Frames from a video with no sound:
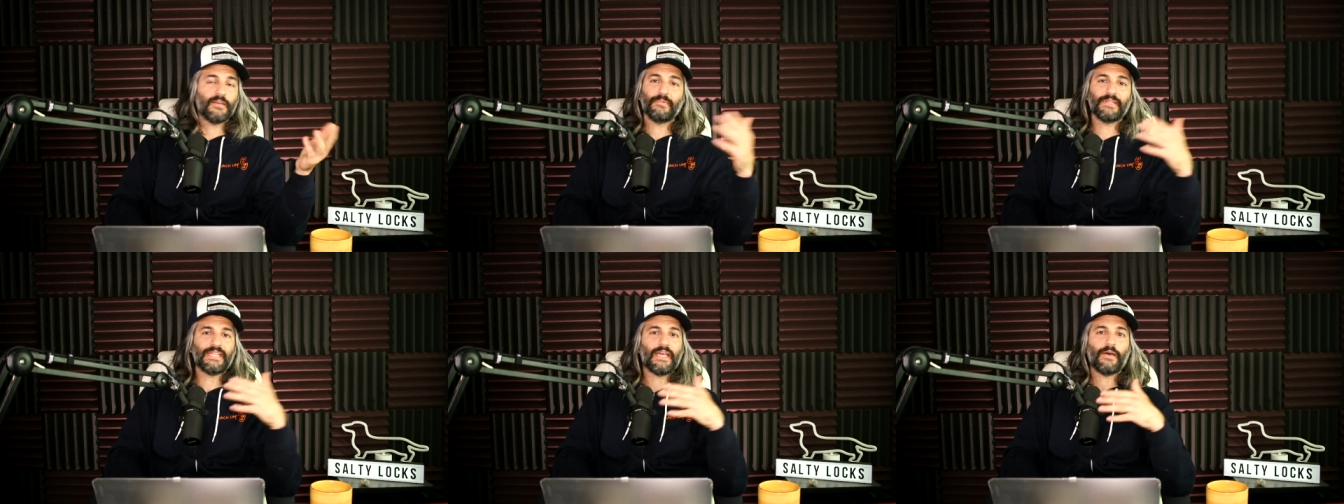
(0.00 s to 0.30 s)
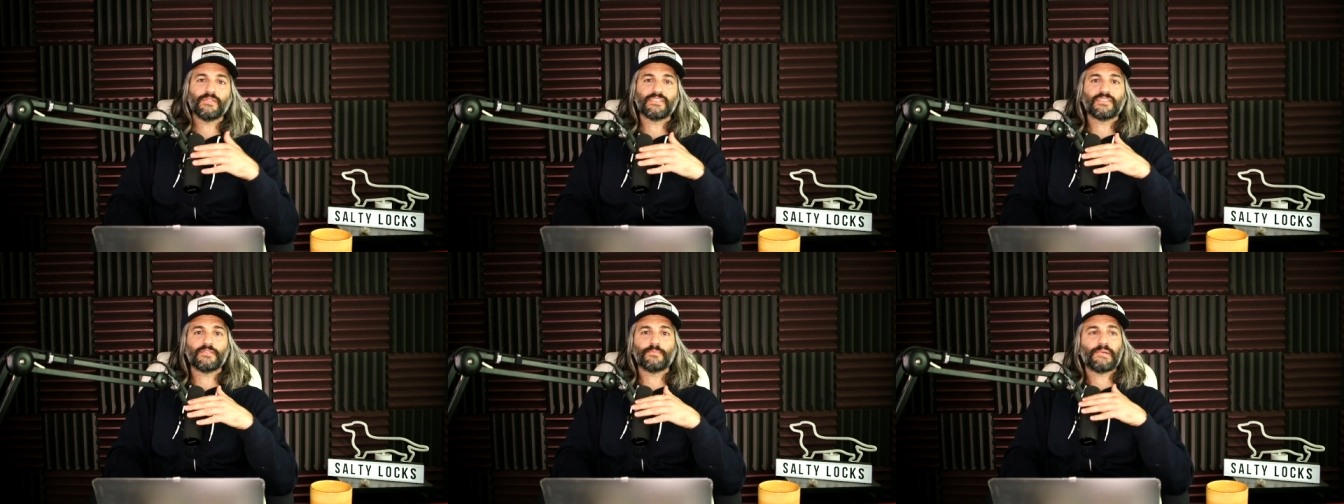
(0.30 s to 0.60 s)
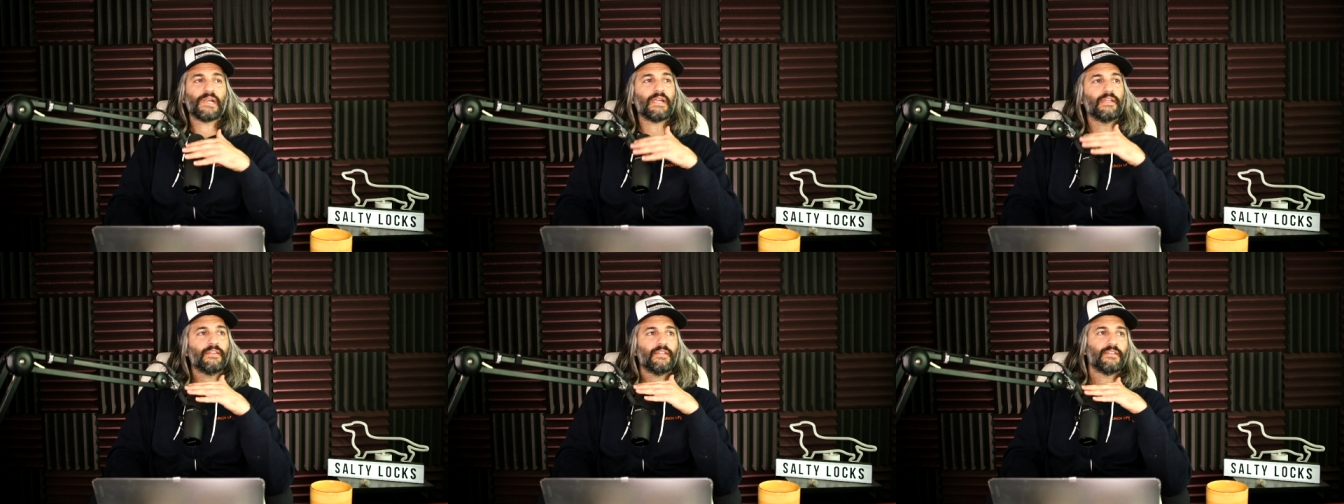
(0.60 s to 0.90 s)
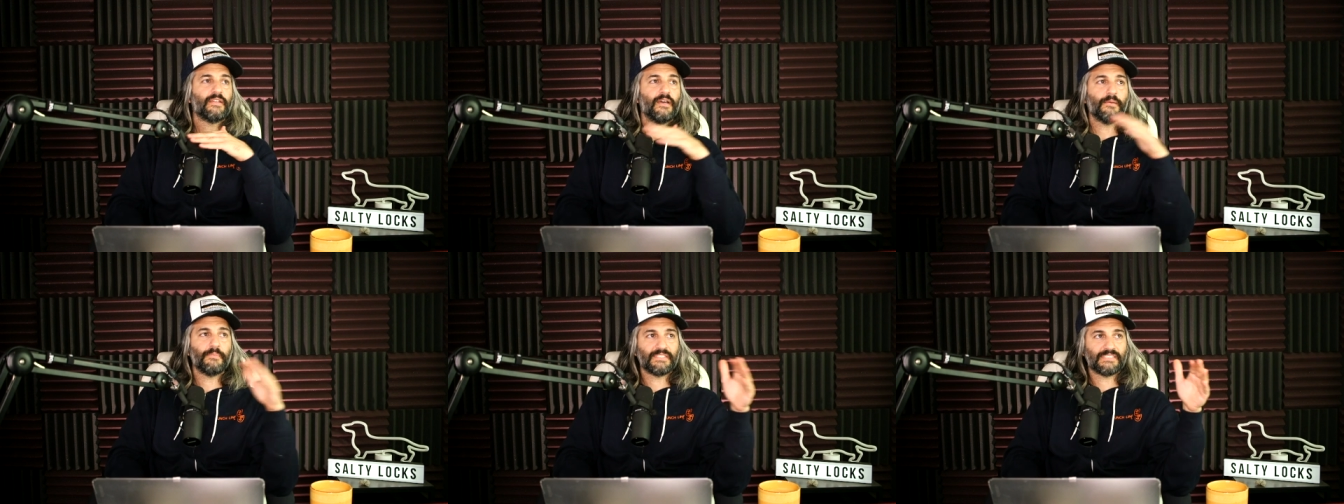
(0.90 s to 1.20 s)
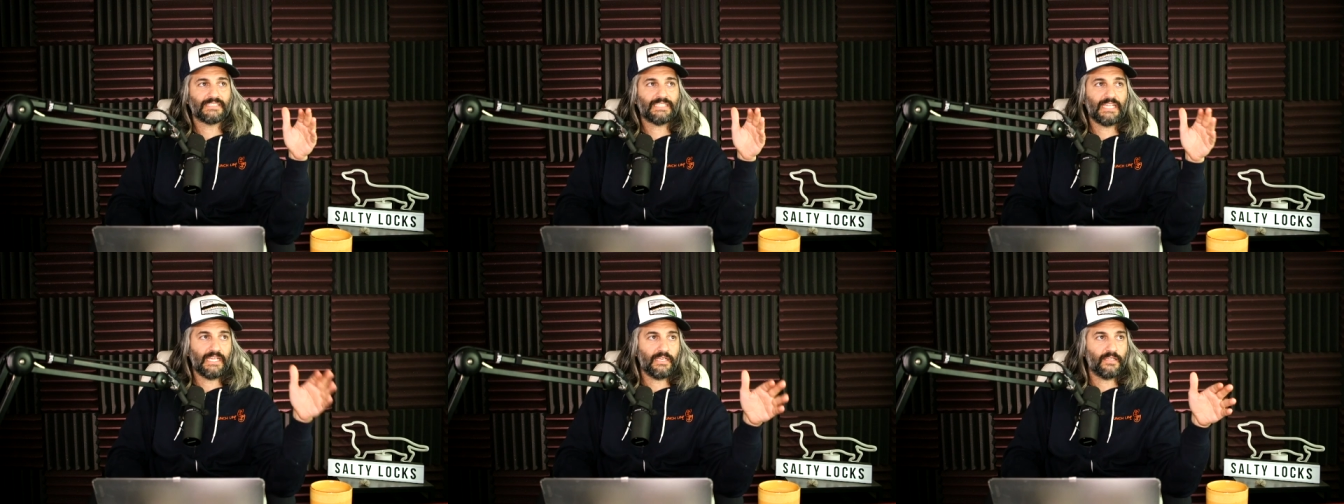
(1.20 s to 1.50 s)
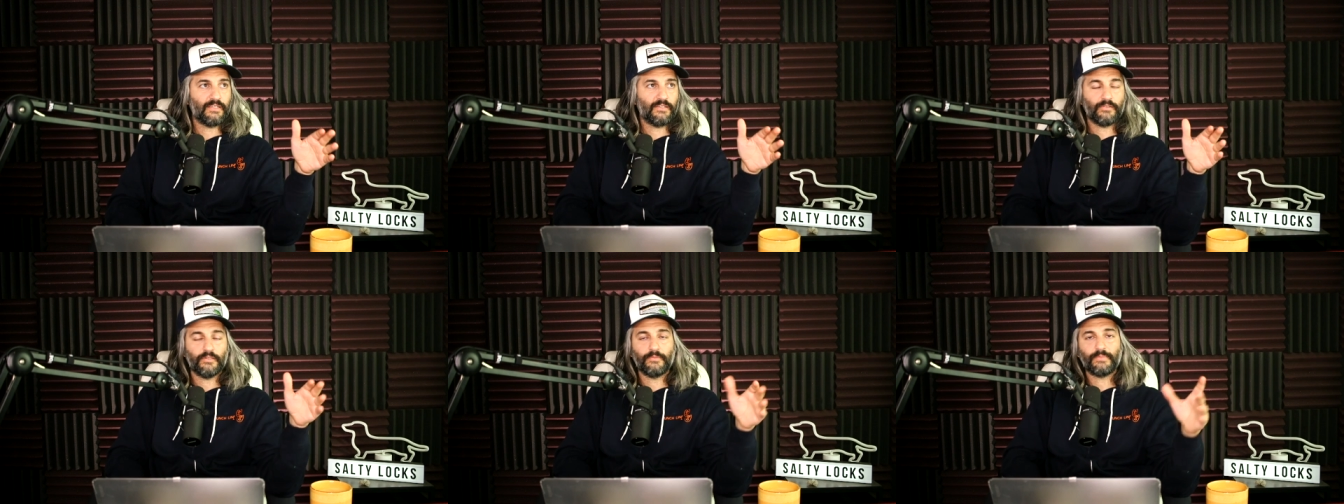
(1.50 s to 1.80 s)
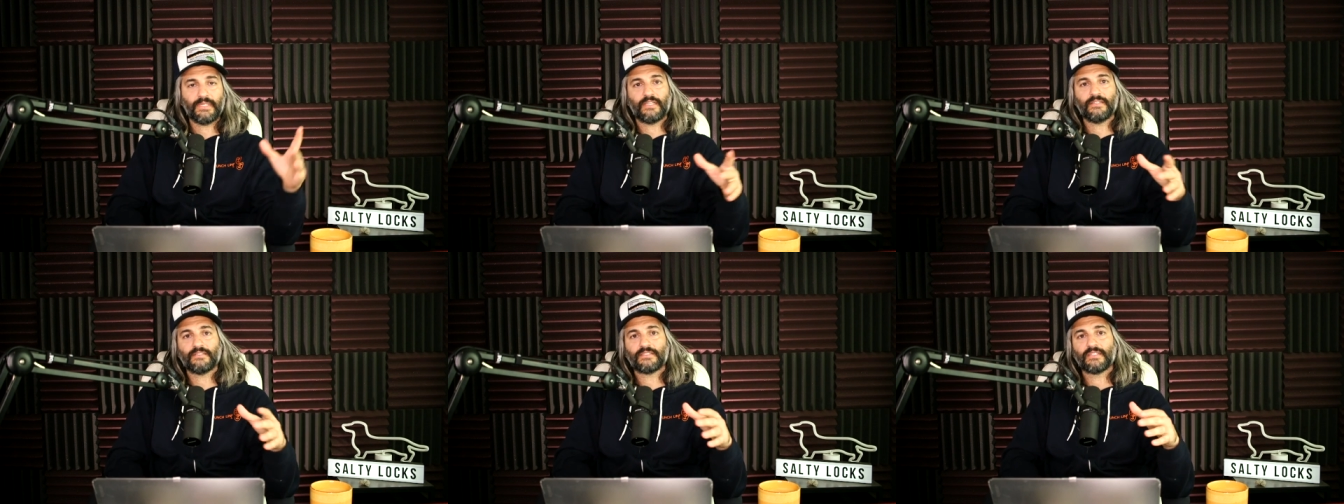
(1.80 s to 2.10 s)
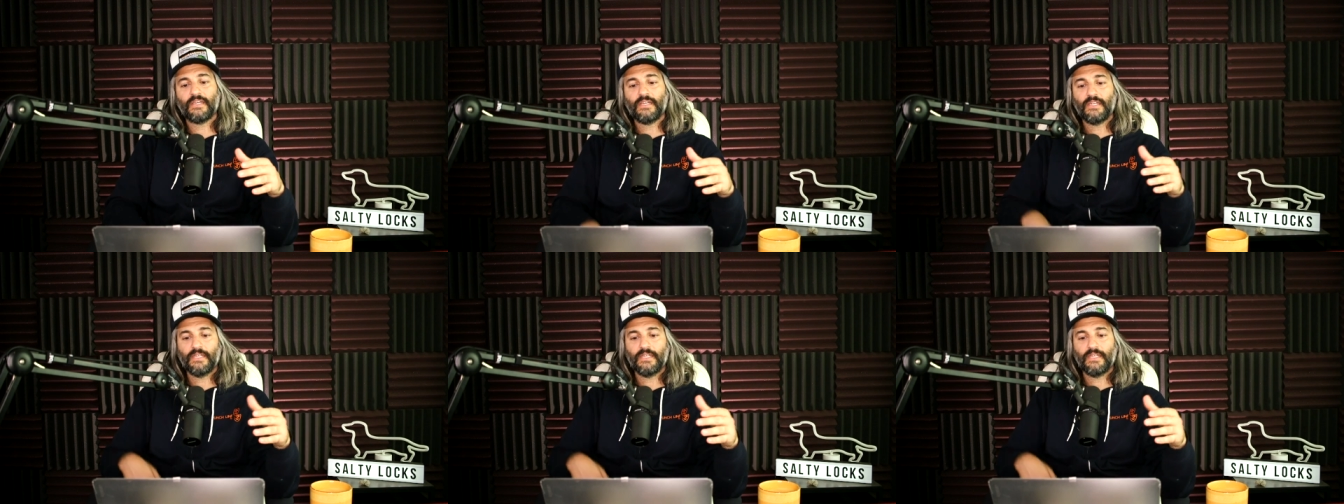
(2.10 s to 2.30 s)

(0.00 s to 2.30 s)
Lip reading: But that was probably the dumbest day to do it because,